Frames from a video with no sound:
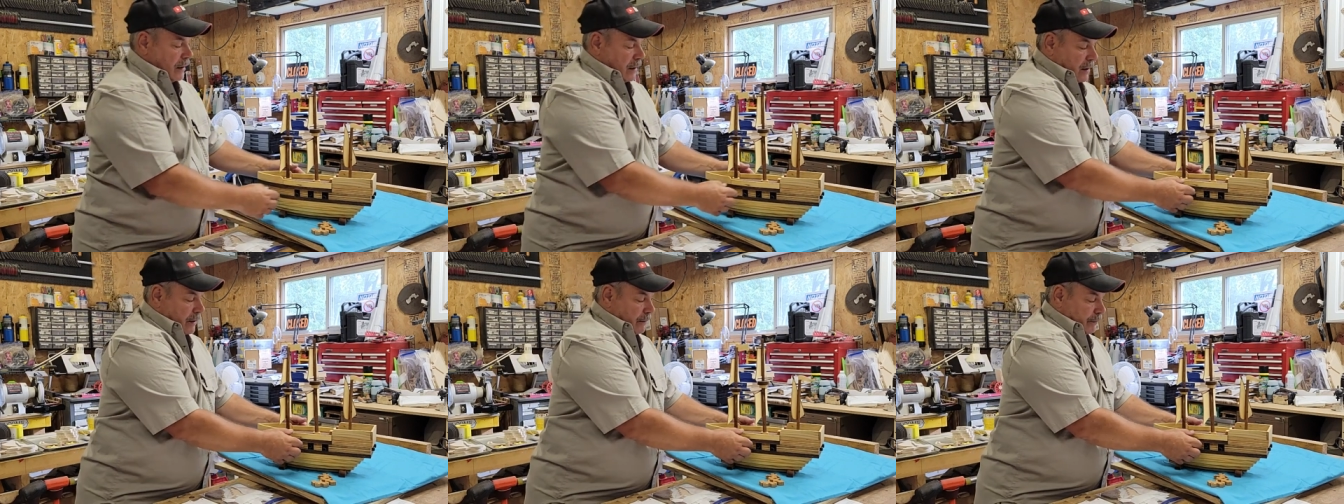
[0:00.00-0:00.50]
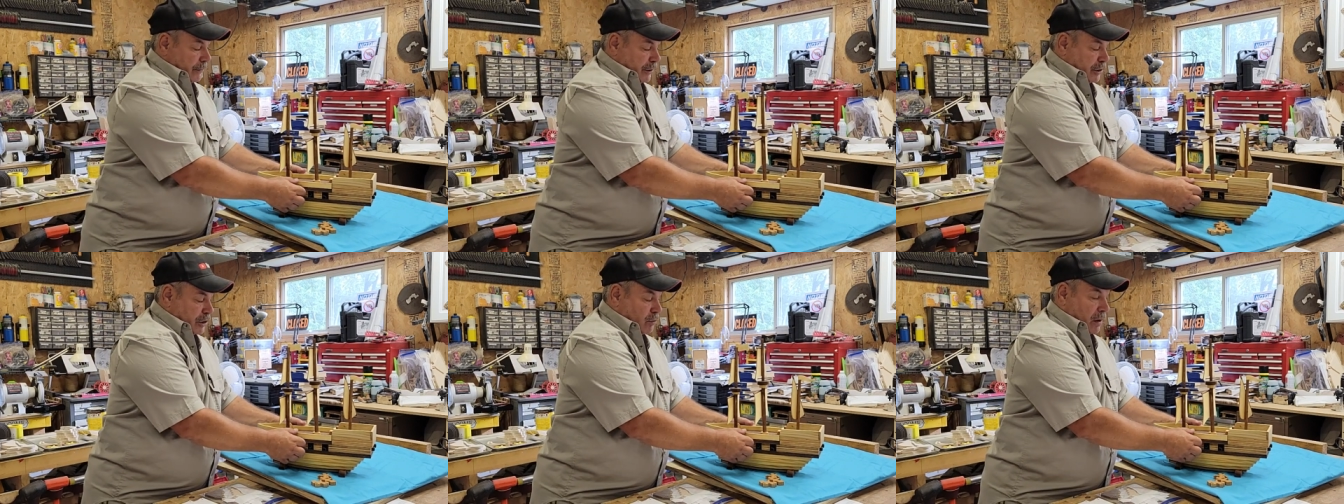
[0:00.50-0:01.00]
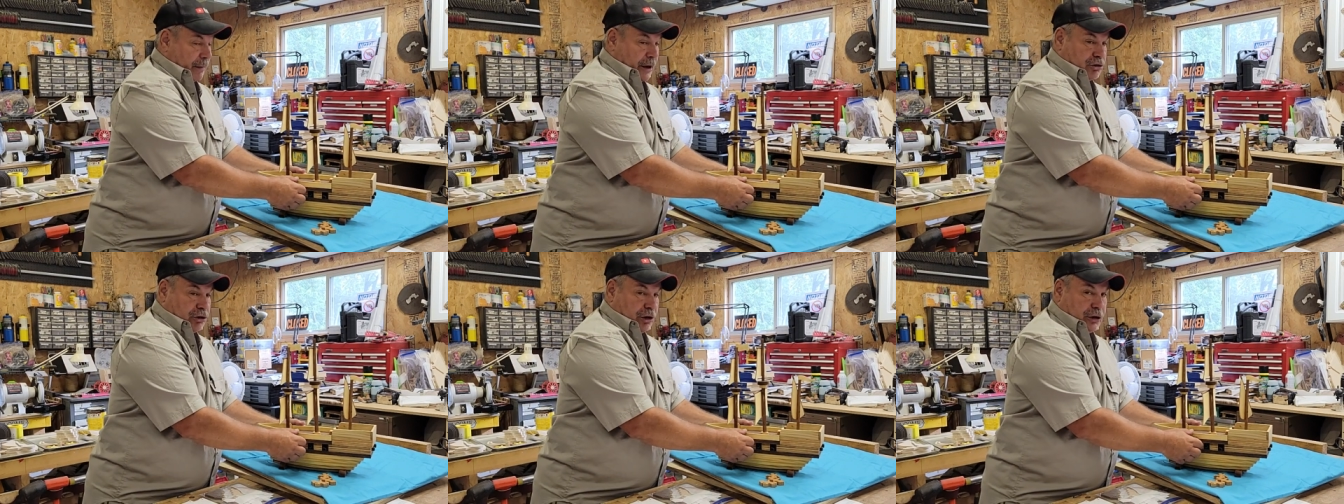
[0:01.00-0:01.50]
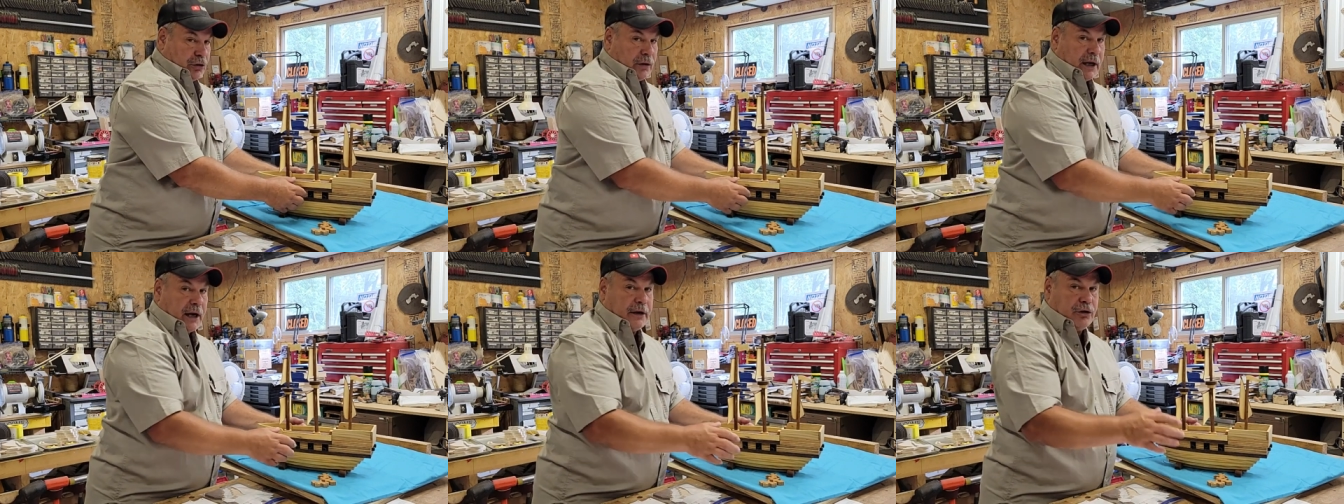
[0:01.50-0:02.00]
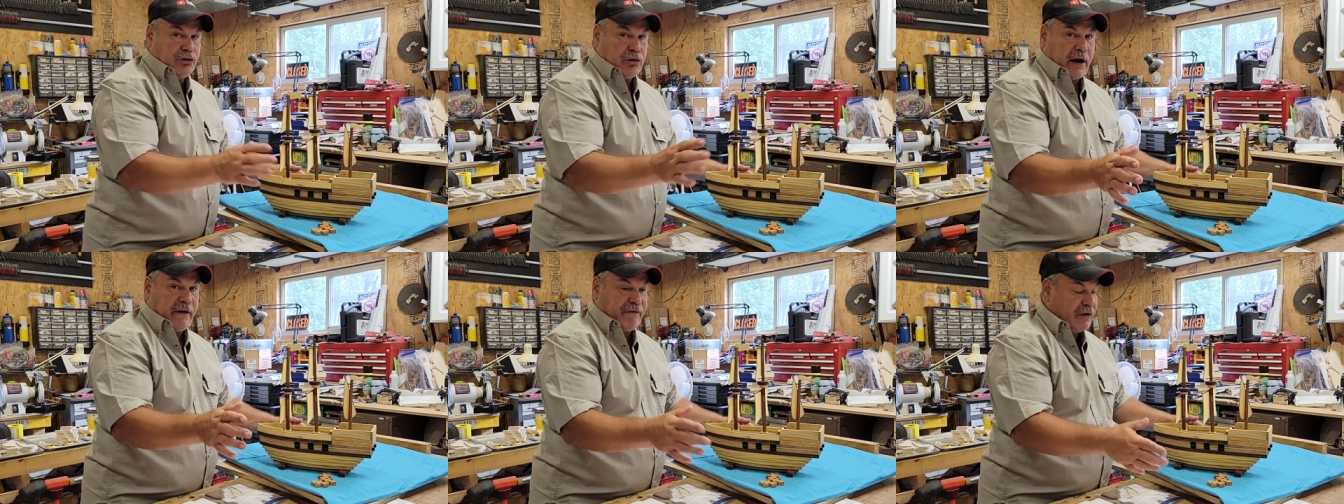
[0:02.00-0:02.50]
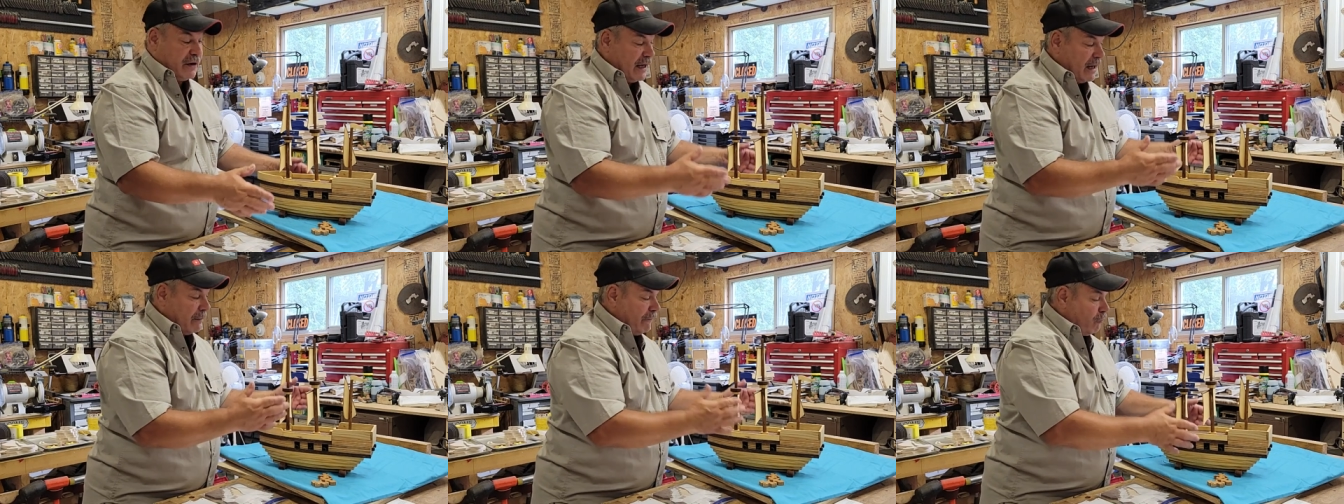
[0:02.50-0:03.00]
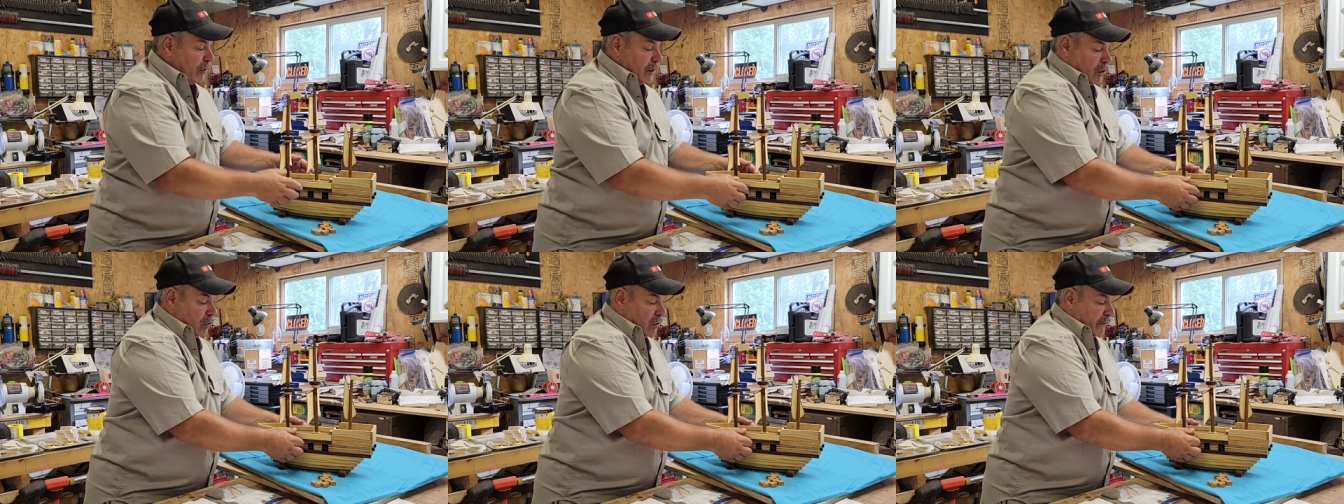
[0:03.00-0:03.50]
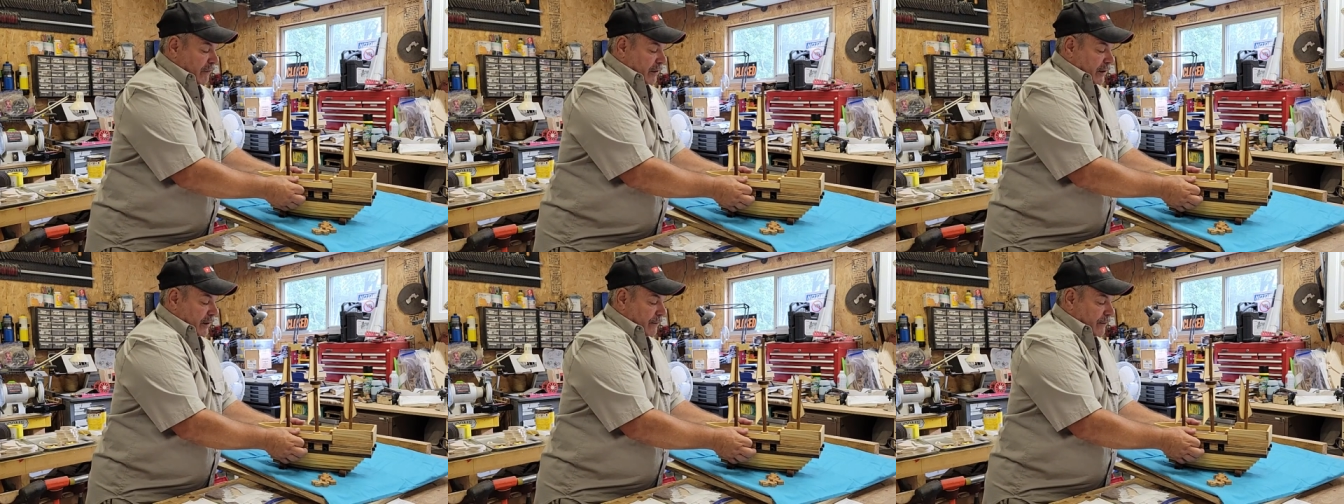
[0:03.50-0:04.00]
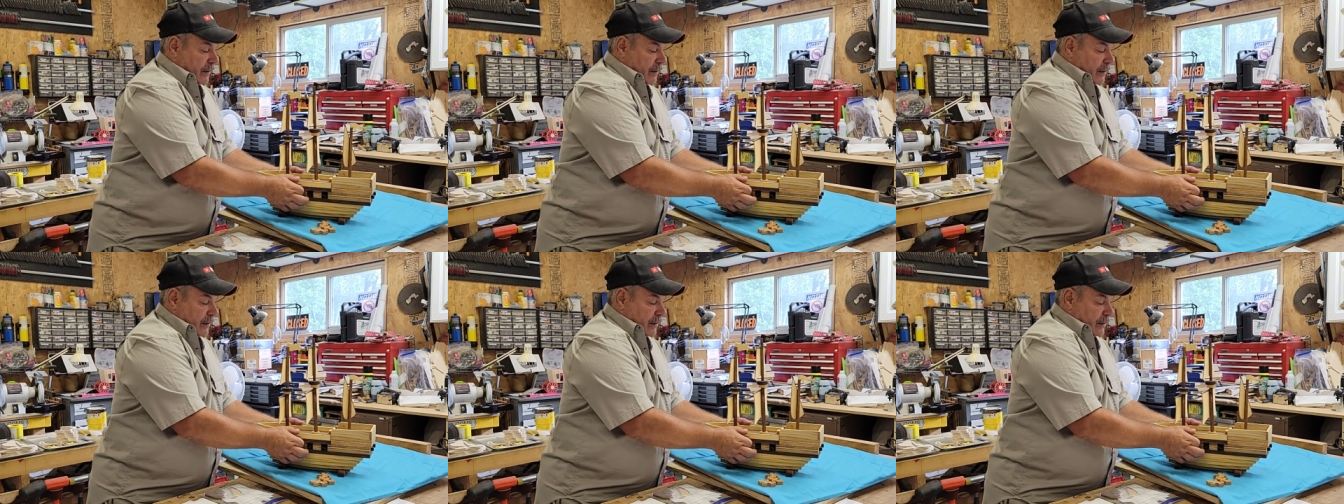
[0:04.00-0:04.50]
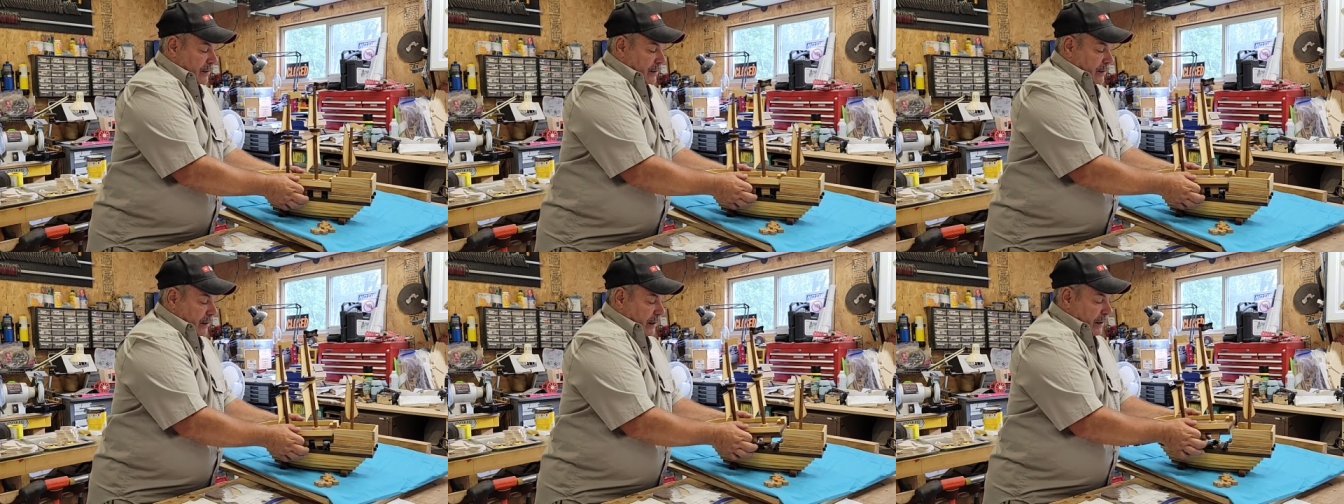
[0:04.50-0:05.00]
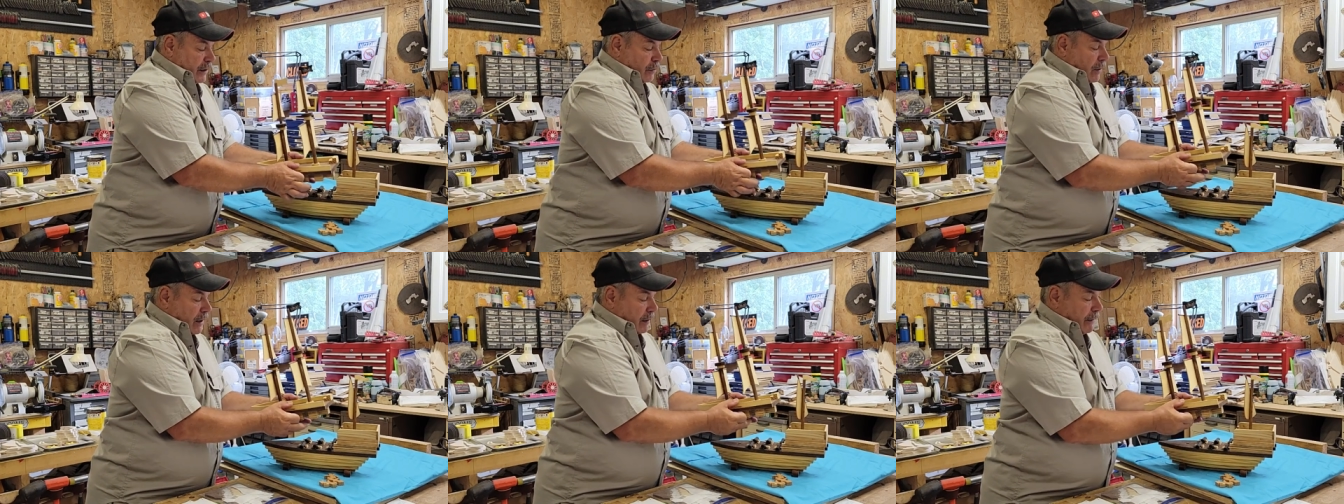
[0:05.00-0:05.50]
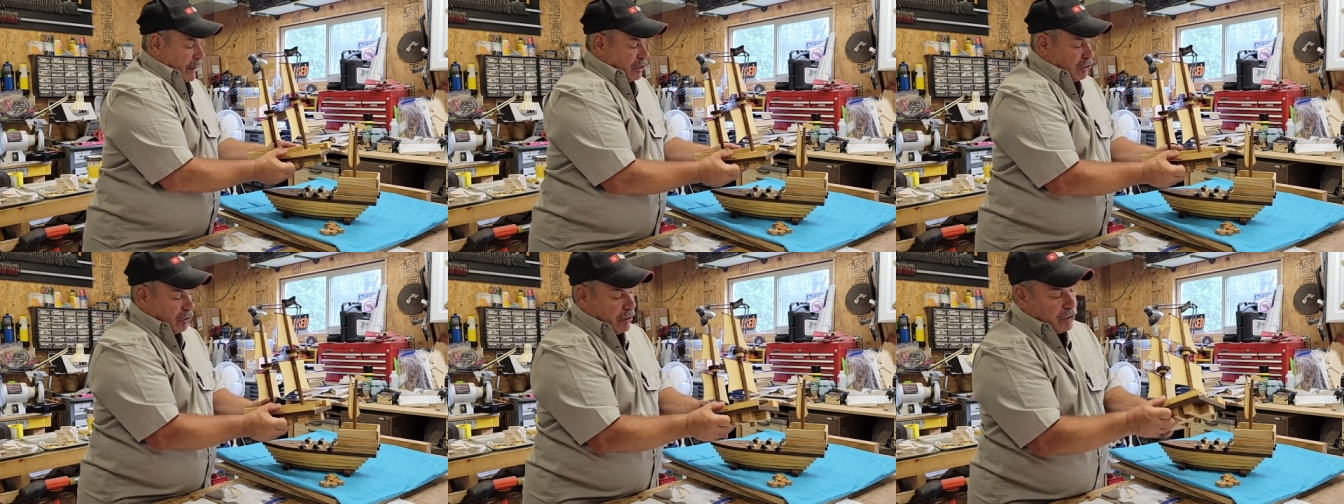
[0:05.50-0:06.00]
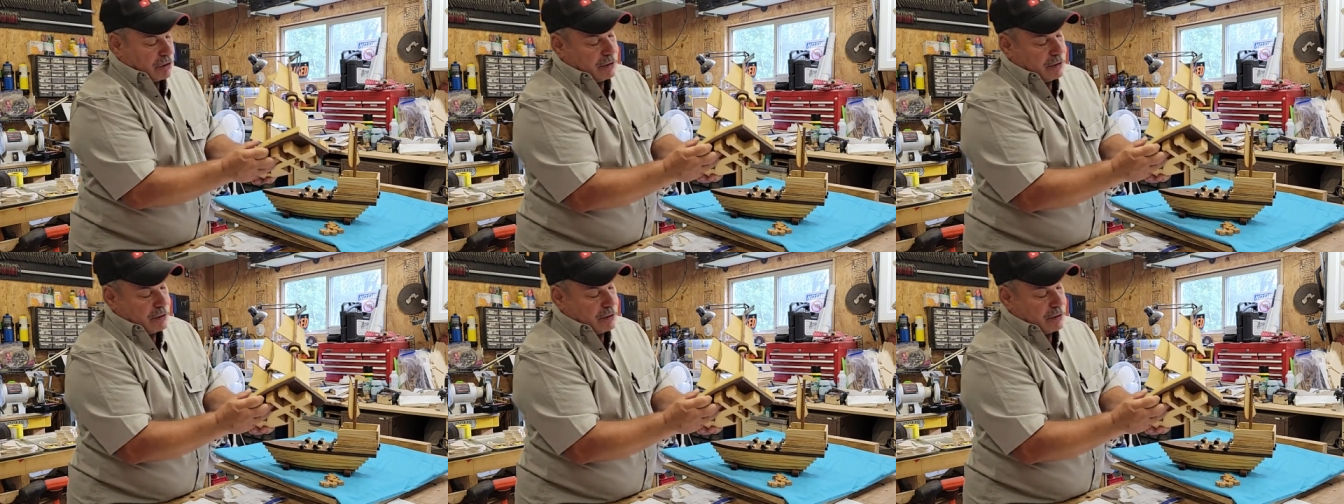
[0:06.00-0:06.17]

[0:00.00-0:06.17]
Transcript: Um, you just want to make sure you do that, dry fit that before you glue everything. And then you want to make sure there's